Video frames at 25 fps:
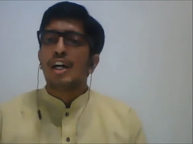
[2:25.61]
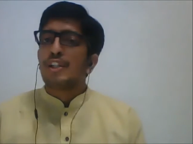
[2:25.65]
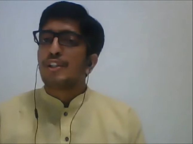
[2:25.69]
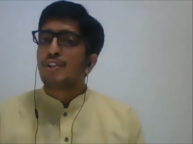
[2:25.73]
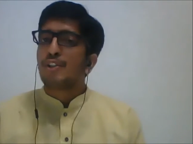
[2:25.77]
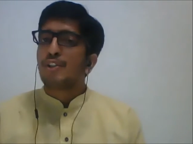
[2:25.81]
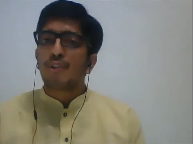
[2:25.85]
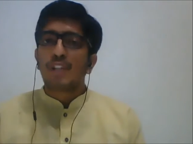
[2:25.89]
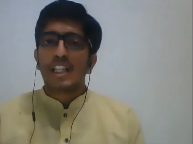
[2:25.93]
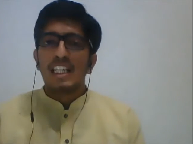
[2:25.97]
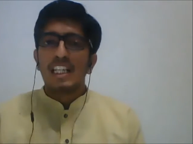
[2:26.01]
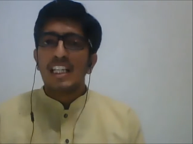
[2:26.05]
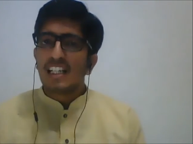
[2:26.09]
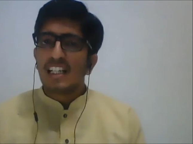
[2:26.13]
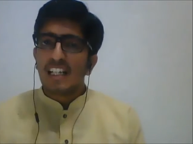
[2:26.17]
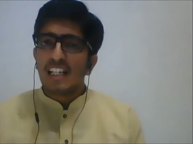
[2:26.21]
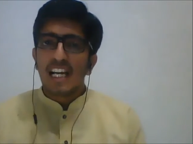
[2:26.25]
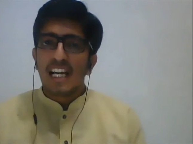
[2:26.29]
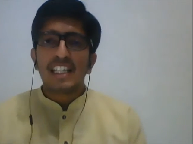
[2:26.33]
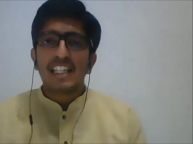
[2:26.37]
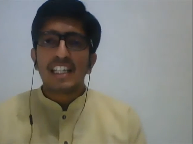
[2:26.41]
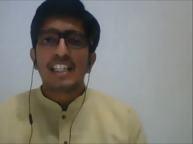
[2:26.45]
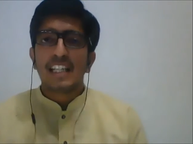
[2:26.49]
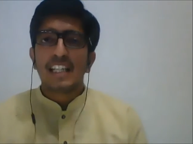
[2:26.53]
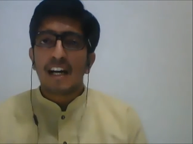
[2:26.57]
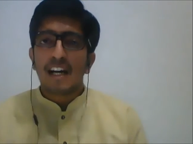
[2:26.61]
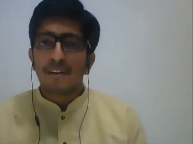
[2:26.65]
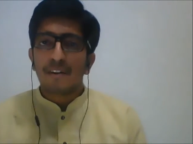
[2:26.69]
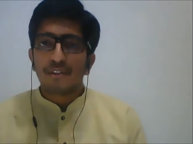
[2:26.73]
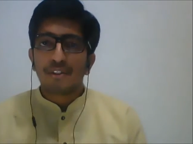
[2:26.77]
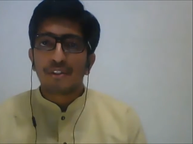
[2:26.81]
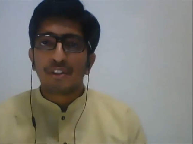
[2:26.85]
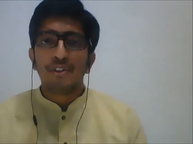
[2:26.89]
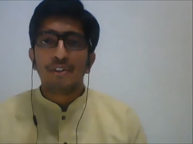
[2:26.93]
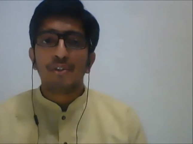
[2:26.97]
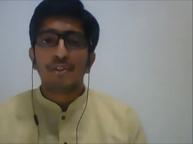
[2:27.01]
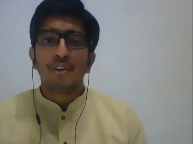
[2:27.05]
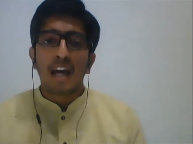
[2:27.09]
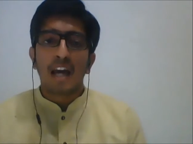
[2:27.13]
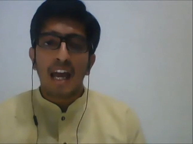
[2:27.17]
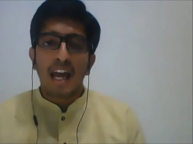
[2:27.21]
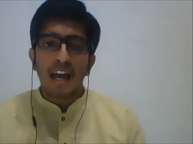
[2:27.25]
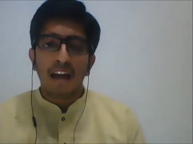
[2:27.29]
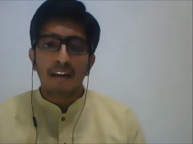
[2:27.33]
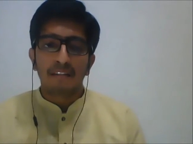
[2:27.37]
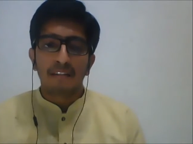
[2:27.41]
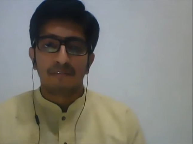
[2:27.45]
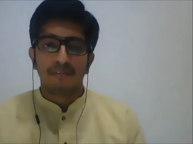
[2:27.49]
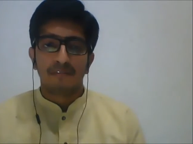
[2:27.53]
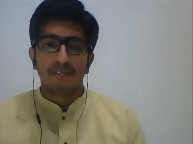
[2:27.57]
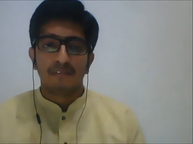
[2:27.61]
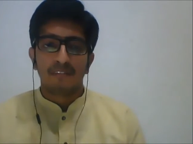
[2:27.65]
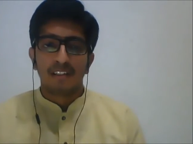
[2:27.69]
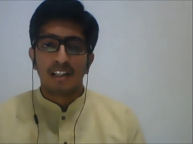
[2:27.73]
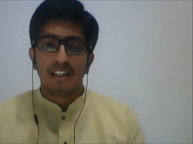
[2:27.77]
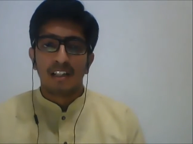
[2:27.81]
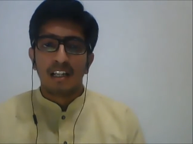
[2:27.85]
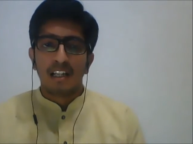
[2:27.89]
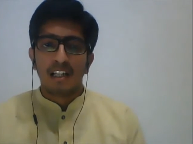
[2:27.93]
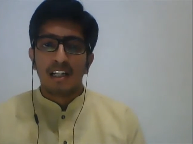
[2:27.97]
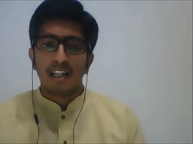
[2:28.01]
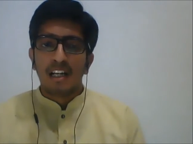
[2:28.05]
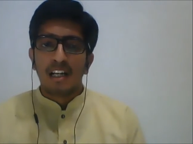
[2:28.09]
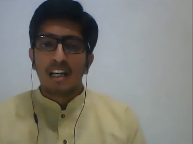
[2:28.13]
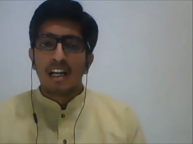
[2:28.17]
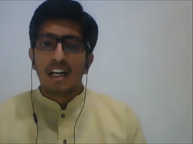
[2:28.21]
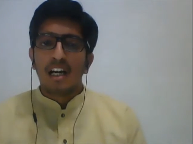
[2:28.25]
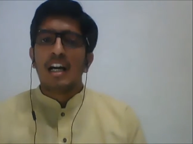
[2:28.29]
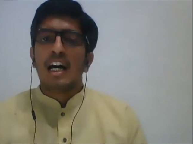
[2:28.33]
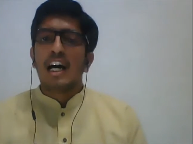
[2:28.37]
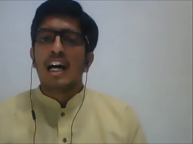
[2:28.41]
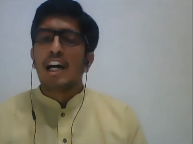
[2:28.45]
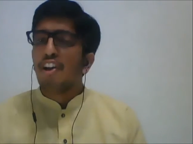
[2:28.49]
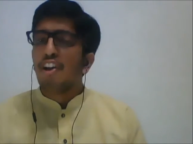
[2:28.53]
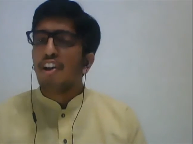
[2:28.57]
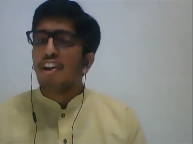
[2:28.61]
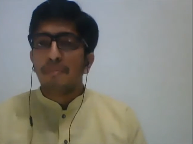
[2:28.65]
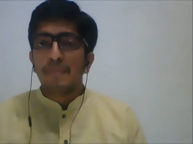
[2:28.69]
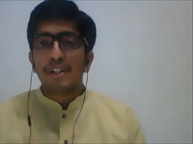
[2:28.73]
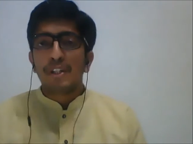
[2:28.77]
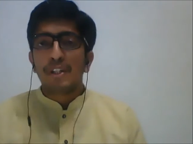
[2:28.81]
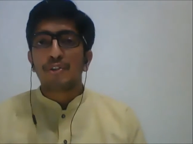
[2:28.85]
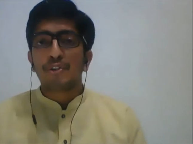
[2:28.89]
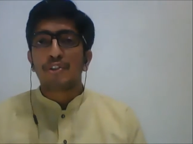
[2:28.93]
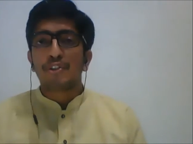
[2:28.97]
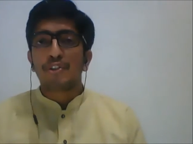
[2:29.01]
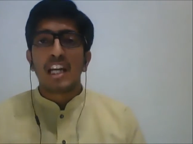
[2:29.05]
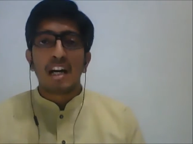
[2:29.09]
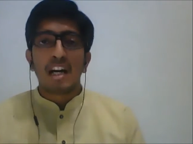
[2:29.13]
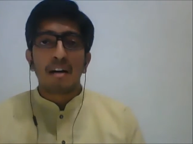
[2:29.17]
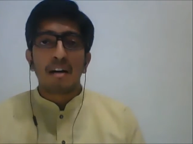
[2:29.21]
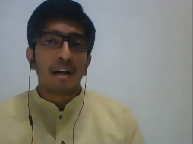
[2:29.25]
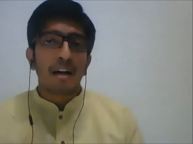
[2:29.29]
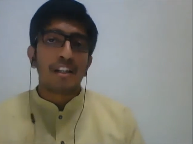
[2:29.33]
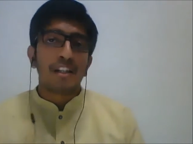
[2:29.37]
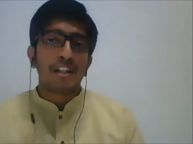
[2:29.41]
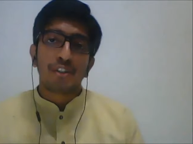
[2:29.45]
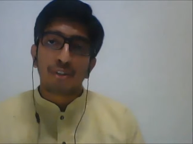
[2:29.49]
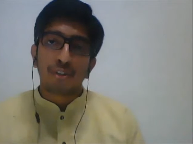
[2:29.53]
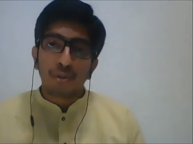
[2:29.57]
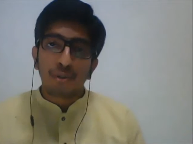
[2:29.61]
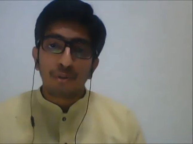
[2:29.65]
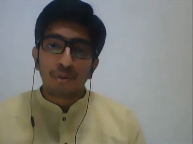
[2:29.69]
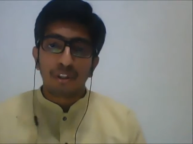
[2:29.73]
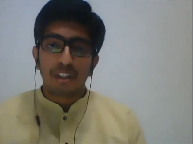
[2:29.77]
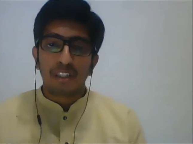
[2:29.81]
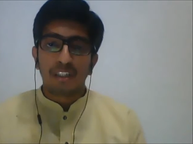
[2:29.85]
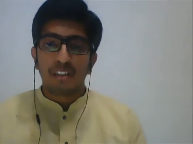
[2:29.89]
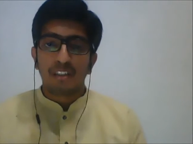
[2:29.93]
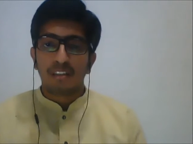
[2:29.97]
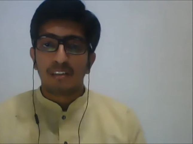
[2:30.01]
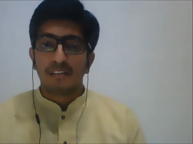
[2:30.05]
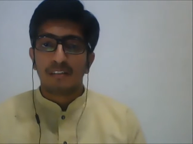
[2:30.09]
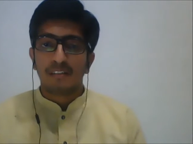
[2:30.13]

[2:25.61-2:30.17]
To clear any doubts you have, allow me to share my story.